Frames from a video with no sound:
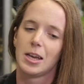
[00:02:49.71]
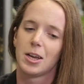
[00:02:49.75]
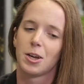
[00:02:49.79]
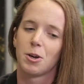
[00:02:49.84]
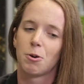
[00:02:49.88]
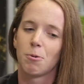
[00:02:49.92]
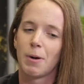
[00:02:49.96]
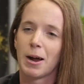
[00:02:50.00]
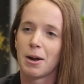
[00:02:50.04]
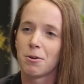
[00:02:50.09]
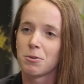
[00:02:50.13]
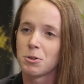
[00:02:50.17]

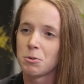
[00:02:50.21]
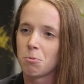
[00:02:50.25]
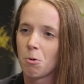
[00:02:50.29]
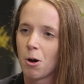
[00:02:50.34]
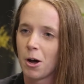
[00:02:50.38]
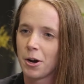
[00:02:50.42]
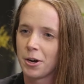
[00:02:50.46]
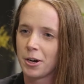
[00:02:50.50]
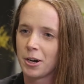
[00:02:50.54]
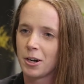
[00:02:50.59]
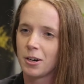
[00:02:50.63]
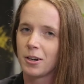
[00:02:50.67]

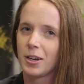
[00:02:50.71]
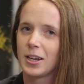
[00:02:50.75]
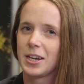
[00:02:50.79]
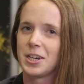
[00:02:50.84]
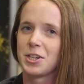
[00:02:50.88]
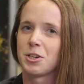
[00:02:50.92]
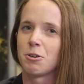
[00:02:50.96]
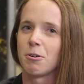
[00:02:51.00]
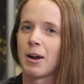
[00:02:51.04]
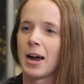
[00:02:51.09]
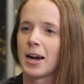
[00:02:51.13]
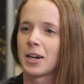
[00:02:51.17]
groundwater
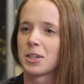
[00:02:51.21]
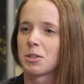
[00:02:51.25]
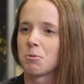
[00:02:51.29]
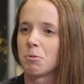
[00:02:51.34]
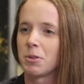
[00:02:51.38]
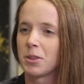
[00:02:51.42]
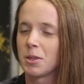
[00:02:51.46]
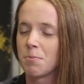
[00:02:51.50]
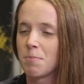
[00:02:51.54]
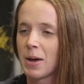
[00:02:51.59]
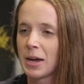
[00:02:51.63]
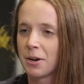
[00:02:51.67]
interacts
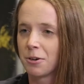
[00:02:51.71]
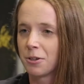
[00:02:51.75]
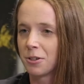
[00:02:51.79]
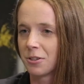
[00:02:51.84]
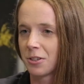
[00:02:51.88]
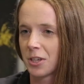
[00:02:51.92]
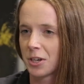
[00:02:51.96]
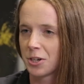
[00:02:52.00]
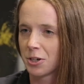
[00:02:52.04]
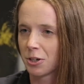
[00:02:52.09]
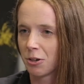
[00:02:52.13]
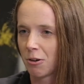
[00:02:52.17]
with the
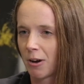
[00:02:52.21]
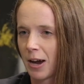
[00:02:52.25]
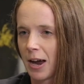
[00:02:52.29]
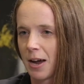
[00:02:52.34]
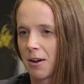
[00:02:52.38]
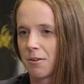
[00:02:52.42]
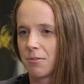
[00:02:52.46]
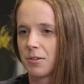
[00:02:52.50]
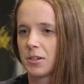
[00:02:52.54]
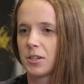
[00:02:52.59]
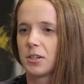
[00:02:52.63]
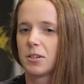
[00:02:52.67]
metals
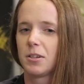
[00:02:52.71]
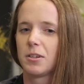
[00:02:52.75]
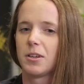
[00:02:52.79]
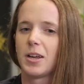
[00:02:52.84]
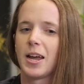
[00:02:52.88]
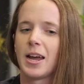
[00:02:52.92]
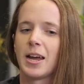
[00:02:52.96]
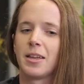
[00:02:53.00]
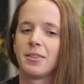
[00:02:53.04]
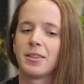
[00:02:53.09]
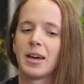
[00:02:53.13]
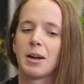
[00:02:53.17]
underground,
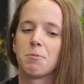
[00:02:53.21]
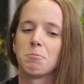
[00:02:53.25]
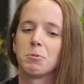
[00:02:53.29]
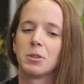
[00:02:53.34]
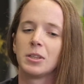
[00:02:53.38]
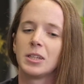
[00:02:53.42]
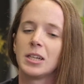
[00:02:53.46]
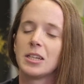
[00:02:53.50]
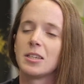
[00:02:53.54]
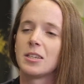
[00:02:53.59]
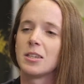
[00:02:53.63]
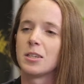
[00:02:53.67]
and that
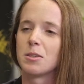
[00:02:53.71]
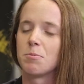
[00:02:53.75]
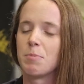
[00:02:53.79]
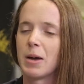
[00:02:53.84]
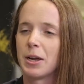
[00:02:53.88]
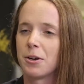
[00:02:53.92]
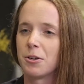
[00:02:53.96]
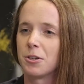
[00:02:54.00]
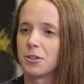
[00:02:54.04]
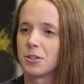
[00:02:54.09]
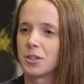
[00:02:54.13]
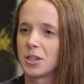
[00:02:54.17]
releases
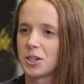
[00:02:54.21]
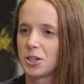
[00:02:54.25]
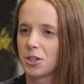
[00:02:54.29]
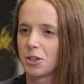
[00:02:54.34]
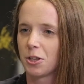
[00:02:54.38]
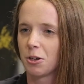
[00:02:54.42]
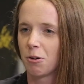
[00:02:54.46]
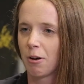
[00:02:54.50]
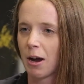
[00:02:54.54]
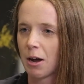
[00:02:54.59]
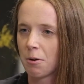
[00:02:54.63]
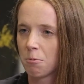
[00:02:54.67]
metals into
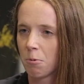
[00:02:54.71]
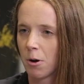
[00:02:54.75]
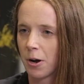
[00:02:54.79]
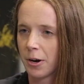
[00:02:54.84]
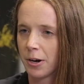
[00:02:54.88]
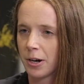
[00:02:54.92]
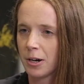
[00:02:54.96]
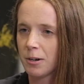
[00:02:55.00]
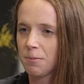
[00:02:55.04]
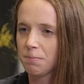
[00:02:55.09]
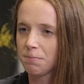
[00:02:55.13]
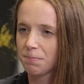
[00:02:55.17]
the
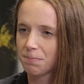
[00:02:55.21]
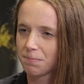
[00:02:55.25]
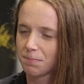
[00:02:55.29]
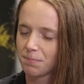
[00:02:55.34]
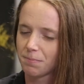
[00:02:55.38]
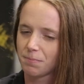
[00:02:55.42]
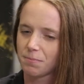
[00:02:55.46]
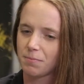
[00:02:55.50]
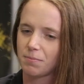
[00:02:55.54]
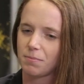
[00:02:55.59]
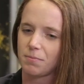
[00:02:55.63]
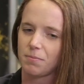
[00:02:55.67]
groundwater.
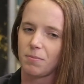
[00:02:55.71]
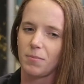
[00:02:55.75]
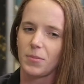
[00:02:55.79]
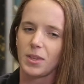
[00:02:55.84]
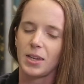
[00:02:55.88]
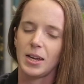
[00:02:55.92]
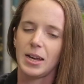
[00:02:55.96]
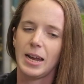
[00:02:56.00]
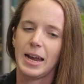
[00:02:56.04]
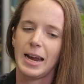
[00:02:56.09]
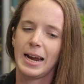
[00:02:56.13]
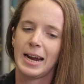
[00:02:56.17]

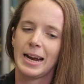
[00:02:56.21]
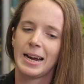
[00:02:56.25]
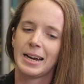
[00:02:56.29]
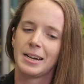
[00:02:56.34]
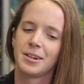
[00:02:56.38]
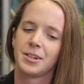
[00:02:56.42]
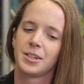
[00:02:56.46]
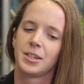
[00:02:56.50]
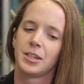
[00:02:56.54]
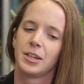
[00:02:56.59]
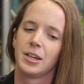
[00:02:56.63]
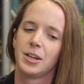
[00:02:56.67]

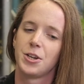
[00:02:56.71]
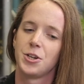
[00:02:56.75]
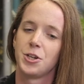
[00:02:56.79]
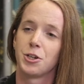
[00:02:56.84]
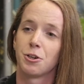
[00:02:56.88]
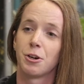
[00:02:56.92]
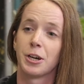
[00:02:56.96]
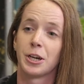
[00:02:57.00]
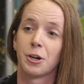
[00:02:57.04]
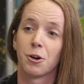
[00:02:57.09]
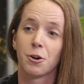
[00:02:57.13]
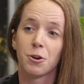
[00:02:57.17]
And
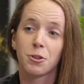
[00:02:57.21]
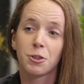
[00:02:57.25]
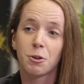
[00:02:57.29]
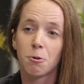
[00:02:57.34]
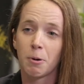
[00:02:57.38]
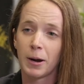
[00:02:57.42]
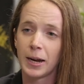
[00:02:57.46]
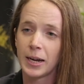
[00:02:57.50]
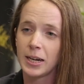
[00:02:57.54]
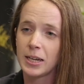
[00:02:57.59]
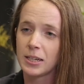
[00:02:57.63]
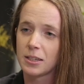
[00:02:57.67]
during
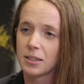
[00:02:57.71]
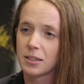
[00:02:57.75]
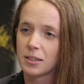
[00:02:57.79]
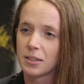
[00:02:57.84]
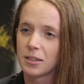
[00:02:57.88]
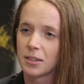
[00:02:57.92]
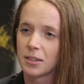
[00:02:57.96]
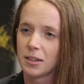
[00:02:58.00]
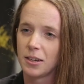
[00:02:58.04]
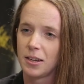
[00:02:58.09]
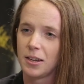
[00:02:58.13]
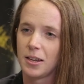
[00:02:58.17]

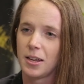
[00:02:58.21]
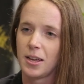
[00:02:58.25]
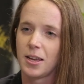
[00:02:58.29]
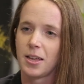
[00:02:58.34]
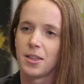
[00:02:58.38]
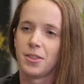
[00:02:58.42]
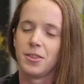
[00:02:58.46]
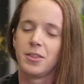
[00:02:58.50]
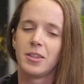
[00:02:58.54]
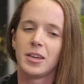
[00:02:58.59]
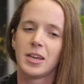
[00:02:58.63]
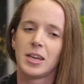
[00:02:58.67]
earthquakes,
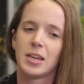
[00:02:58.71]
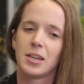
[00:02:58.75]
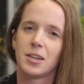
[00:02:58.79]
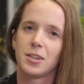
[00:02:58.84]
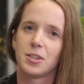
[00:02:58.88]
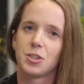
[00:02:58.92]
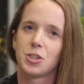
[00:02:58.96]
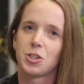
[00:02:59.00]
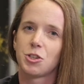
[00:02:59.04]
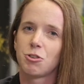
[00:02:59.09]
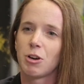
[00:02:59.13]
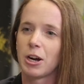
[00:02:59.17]
the
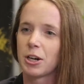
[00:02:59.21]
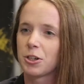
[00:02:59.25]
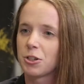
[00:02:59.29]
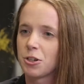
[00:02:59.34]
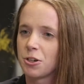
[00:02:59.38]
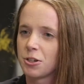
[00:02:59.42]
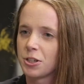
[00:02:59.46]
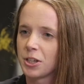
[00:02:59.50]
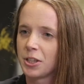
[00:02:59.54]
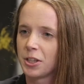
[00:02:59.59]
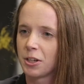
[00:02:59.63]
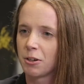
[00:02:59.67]

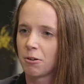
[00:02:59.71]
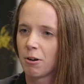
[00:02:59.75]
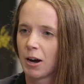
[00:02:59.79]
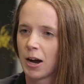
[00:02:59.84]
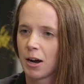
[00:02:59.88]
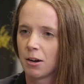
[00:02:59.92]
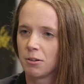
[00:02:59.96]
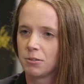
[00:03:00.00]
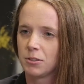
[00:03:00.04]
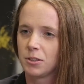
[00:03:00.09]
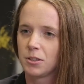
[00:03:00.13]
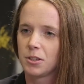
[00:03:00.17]
structures in the
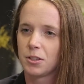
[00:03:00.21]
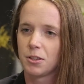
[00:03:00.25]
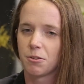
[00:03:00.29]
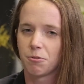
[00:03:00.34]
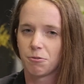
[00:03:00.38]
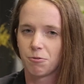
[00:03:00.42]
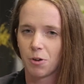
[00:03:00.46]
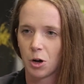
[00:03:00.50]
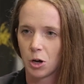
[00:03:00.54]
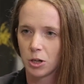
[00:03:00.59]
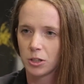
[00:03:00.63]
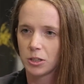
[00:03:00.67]
grounds, the
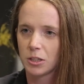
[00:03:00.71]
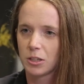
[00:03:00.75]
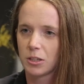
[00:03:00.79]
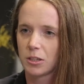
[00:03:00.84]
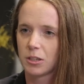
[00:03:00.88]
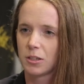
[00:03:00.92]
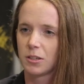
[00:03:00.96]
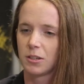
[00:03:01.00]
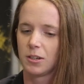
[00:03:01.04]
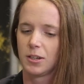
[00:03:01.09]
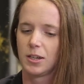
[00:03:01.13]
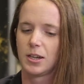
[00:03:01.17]
faults,